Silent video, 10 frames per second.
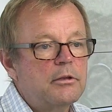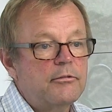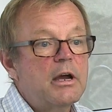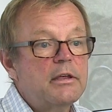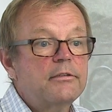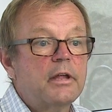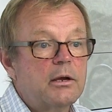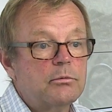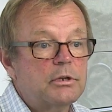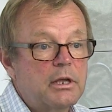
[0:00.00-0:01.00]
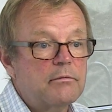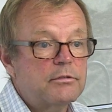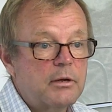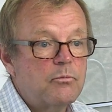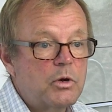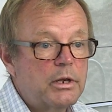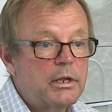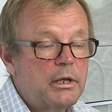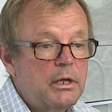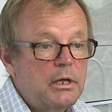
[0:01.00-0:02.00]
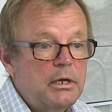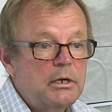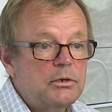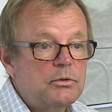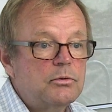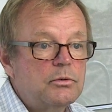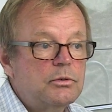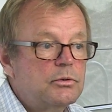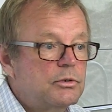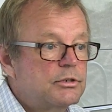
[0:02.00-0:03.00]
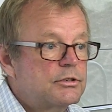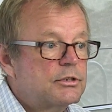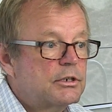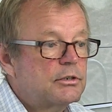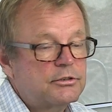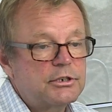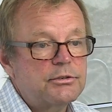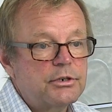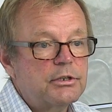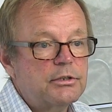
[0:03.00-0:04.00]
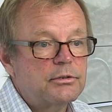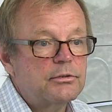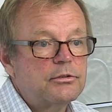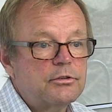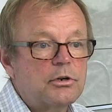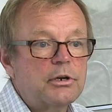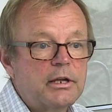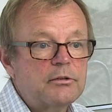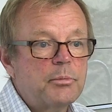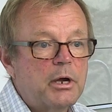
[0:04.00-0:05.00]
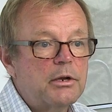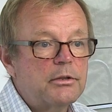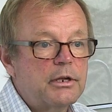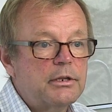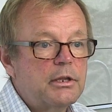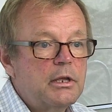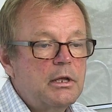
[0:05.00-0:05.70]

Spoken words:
advice that I would give someone who is considering to start Aspire. That